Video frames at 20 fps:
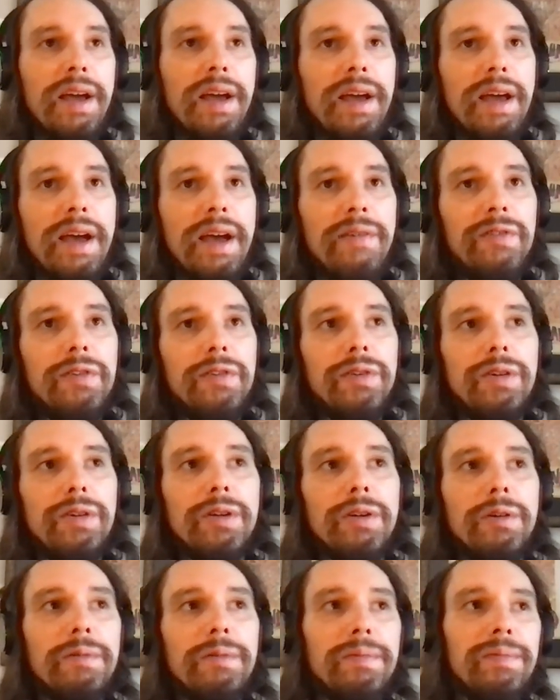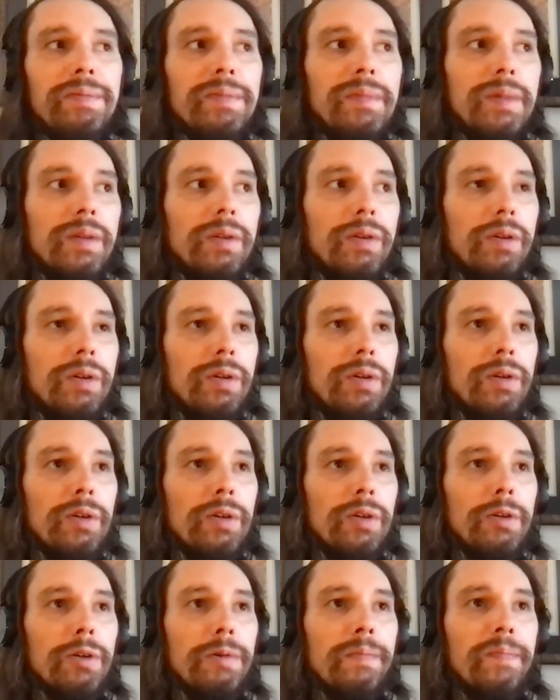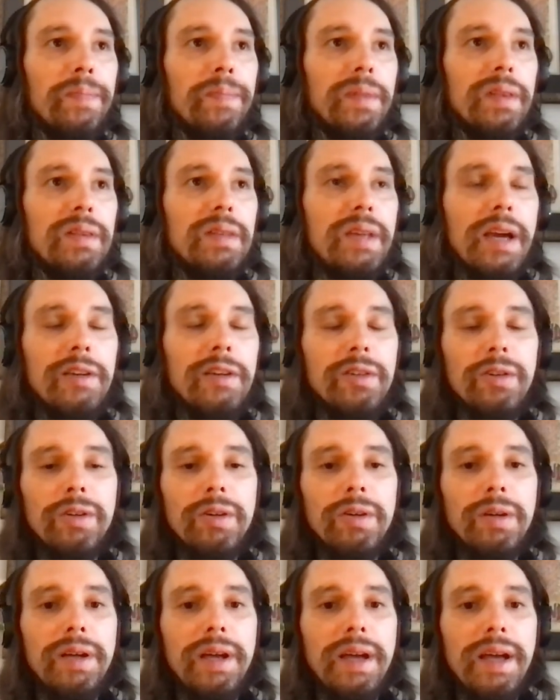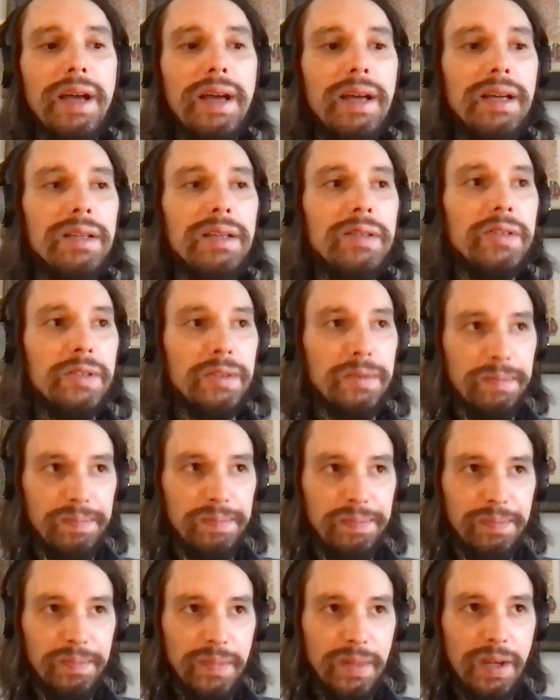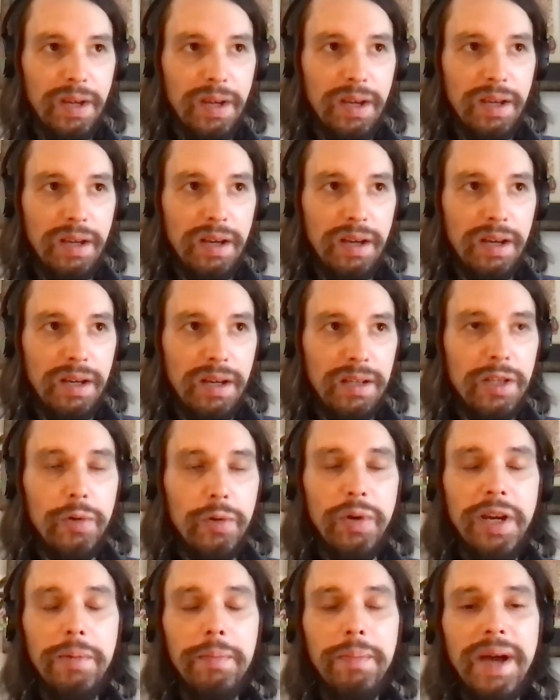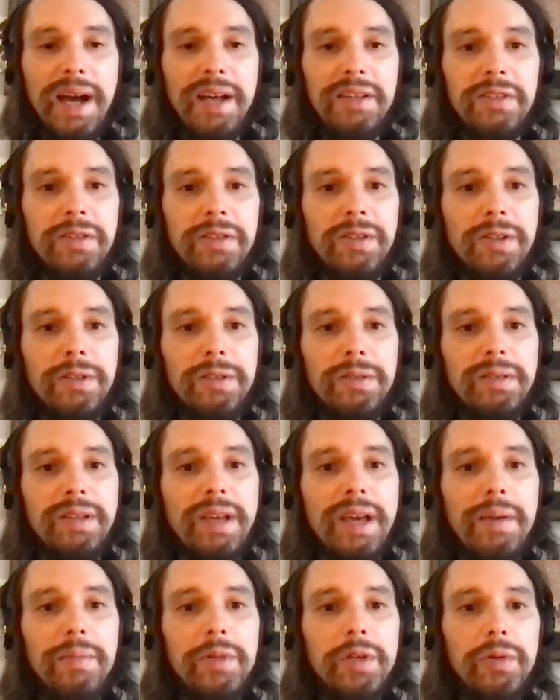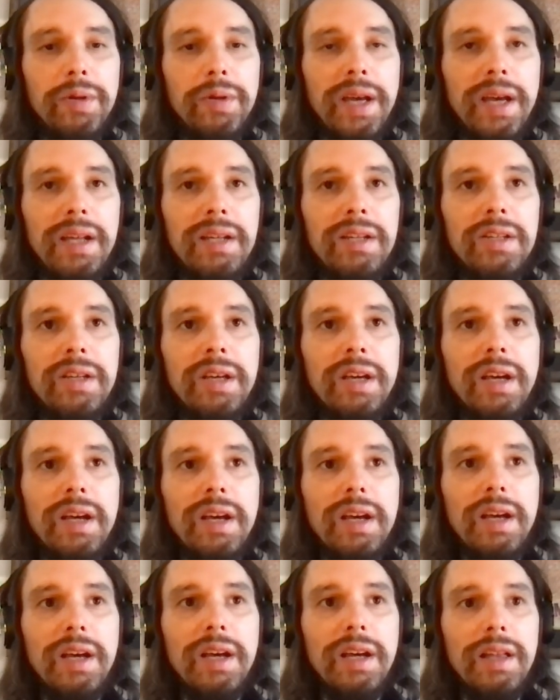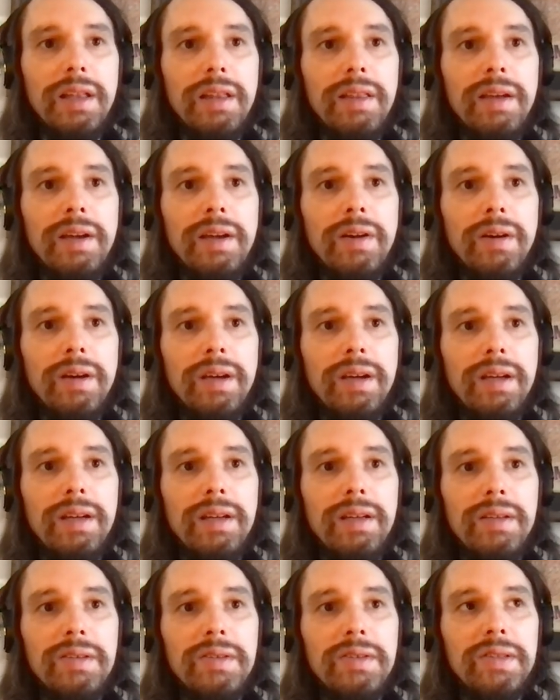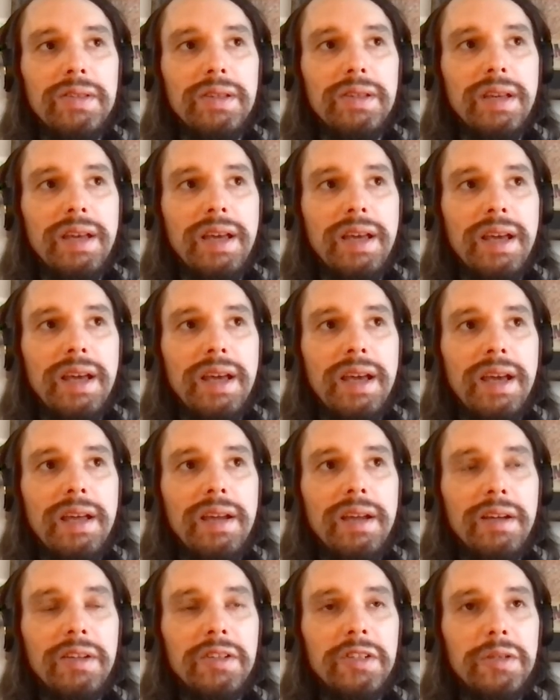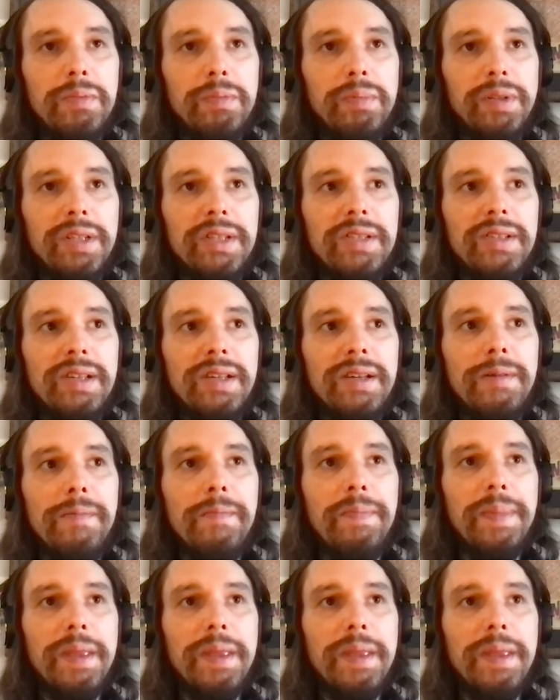after her tenure as UN ambassador came to an end, there is an explicit